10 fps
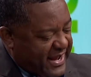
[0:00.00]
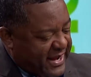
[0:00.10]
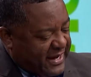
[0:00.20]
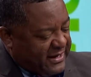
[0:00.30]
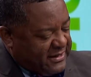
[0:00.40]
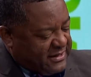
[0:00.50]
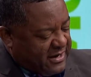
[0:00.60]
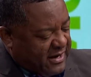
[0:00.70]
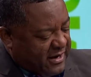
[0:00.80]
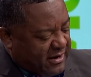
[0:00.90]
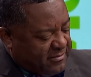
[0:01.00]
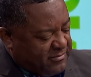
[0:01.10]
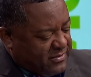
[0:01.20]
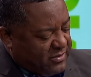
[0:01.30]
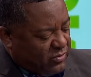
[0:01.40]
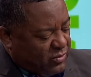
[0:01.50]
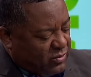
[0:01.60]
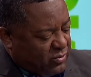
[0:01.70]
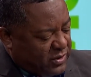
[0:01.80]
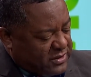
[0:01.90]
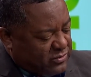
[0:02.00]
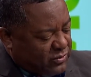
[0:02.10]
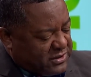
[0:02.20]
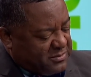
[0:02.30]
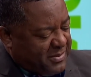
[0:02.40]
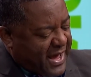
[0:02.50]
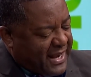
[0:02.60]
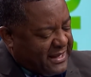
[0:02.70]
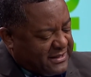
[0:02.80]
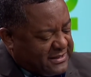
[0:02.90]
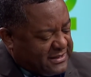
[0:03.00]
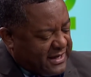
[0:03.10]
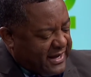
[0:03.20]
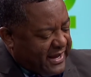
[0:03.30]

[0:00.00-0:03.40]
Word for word: and um, was balanced.